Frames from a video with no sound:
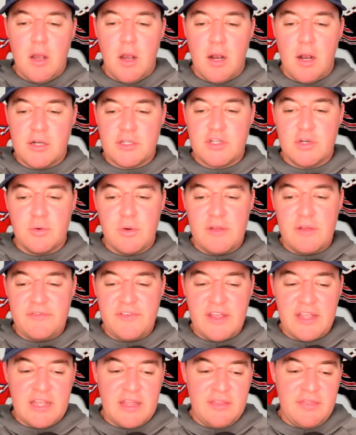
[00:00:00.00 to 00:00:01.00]
are
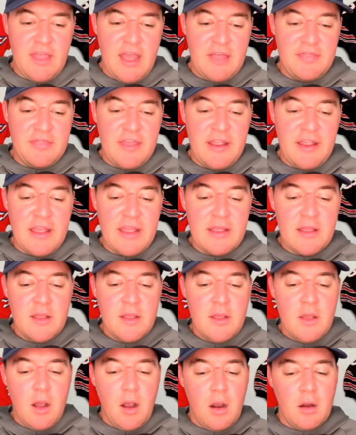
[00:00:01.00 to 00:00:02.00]
terrific, and they
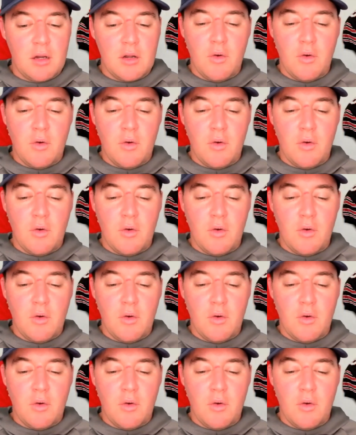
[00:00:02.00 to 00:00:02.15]
are